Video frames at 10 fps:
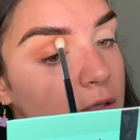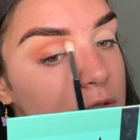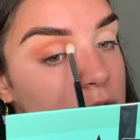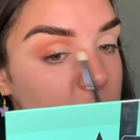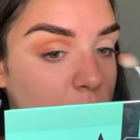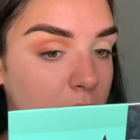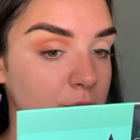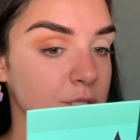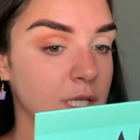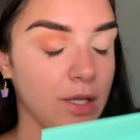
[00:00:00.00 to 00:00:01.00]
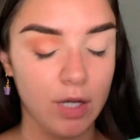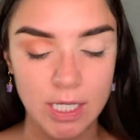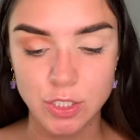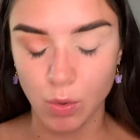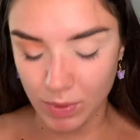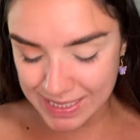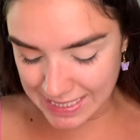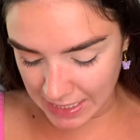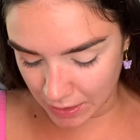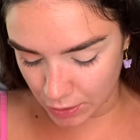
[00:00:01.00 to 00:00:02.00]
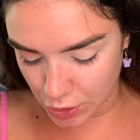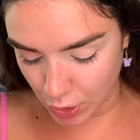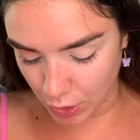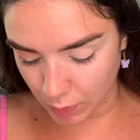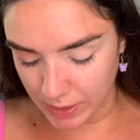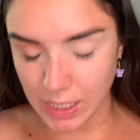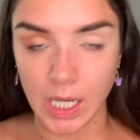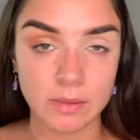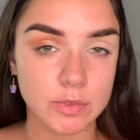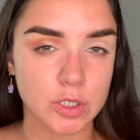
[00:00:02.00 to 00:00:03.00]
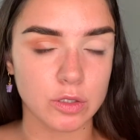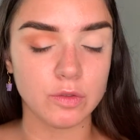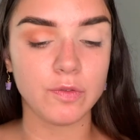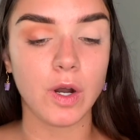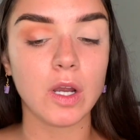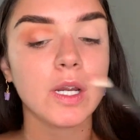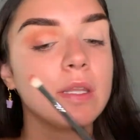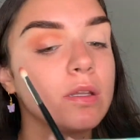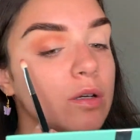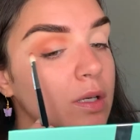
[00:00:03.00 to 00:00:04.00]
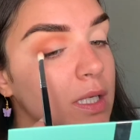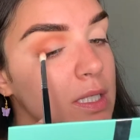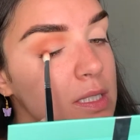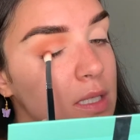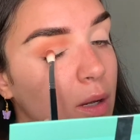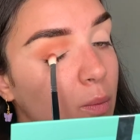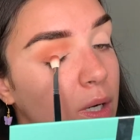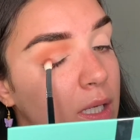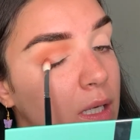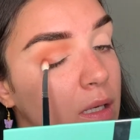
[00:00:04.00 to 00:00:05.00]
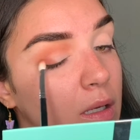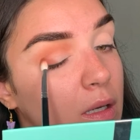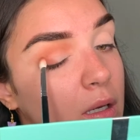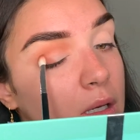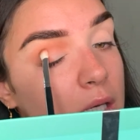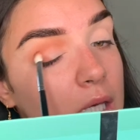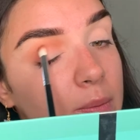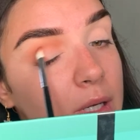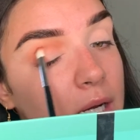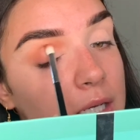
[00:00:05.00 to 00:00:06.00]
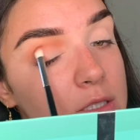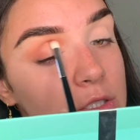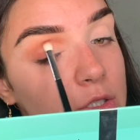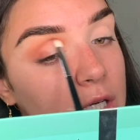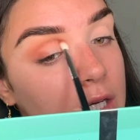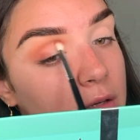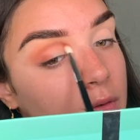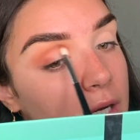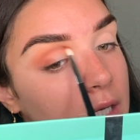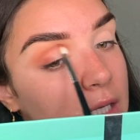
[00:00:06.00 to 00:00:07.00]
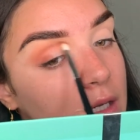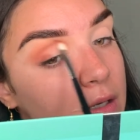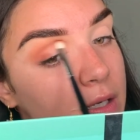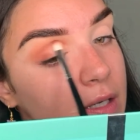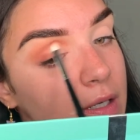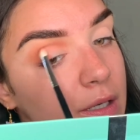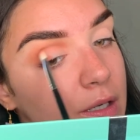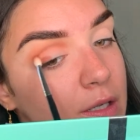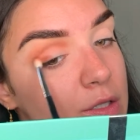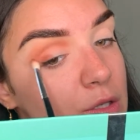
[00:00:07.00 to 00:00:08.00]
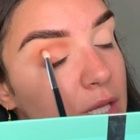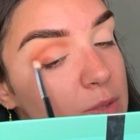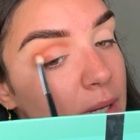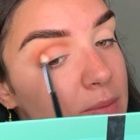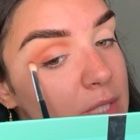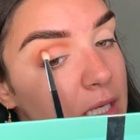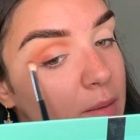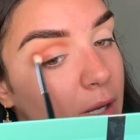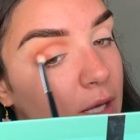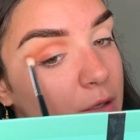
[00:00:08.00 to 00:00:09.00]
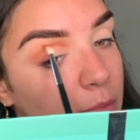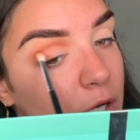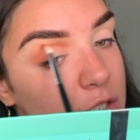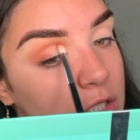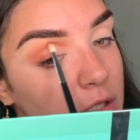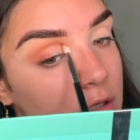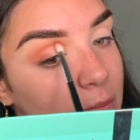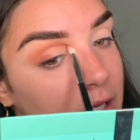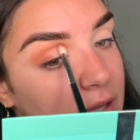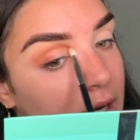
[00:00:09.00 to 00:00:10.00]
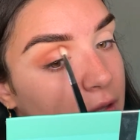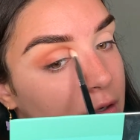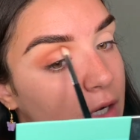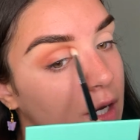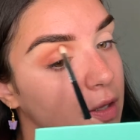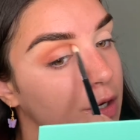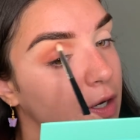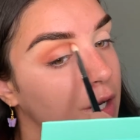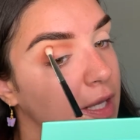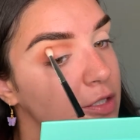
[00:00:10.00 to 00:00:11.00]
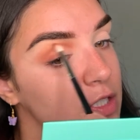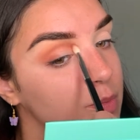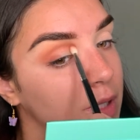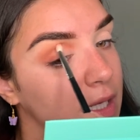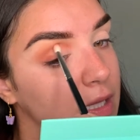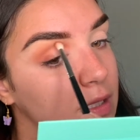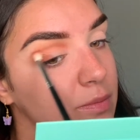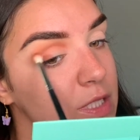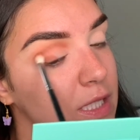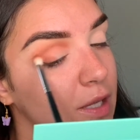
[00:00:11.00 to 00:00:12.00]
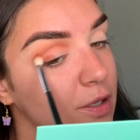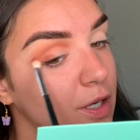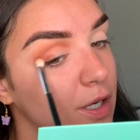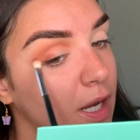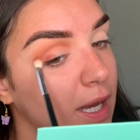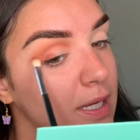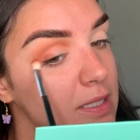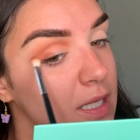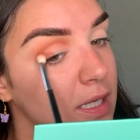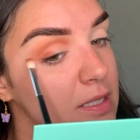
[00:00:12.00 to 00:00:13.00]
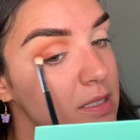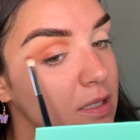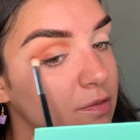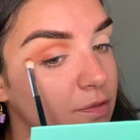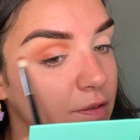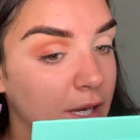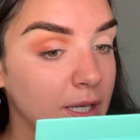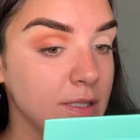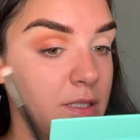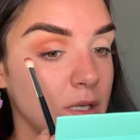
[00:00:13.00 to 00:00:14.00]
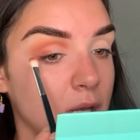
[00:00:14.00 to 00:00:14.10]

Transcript: those two colors together. I don't want to take the dark one up too far in the crease. I want to keep it concentrated right here. So that's why I'm taking my other brush and a little bit of that other color and just blending them together as I see fit.